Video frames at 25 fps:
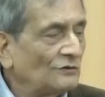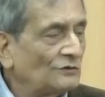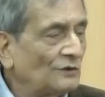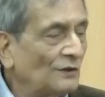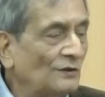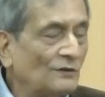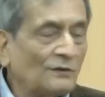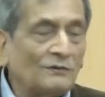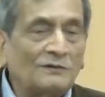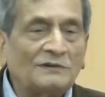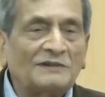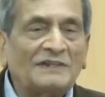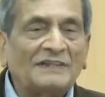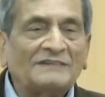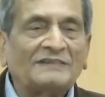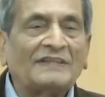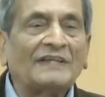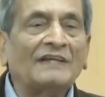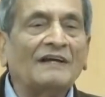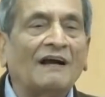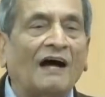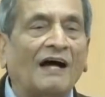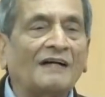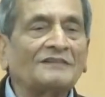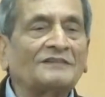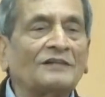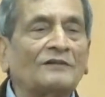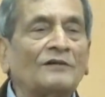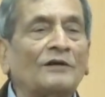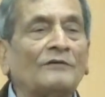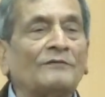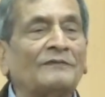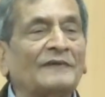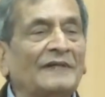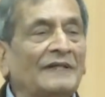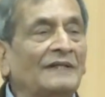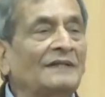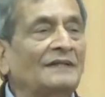So the
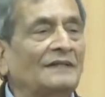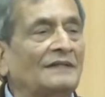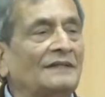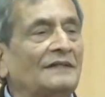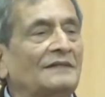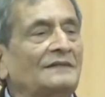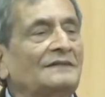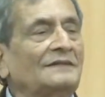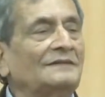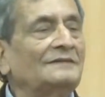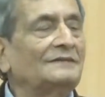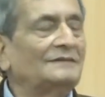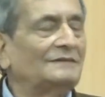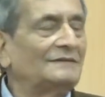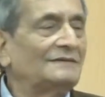Simhasana of Indra